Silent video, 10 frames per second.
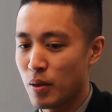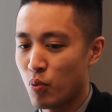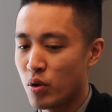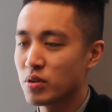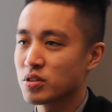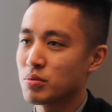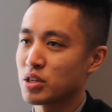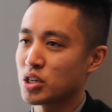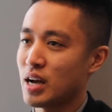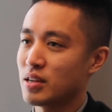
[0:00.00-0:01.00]
what are some of
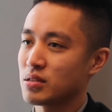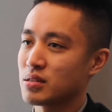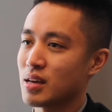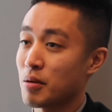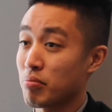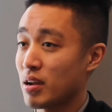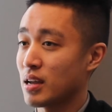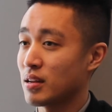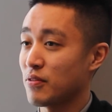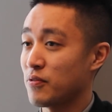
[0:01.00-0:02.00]
the challenges that a
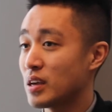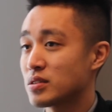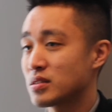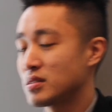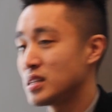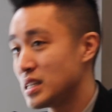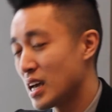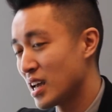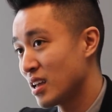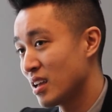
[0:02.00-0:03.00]
brand faces
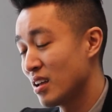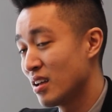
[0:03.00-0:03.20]
today